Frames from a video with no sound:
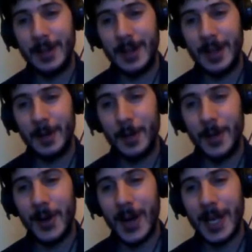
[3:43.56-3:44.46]
mean, I'm
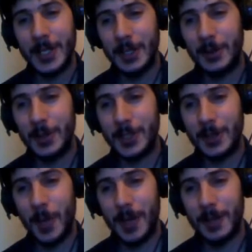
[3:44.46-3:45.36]
not actually doing
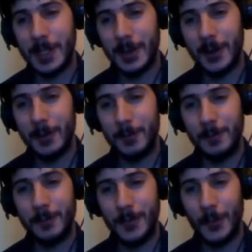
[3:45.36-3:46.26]
so bad this time
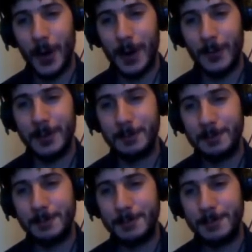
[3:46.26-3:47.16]
round.
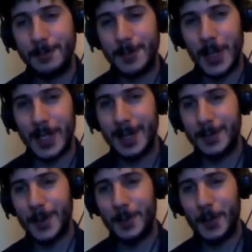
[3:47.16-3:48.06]
You can tell
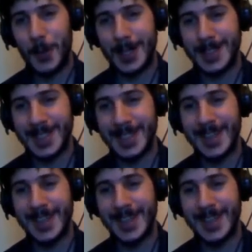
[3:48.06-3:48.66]
I've been practicing.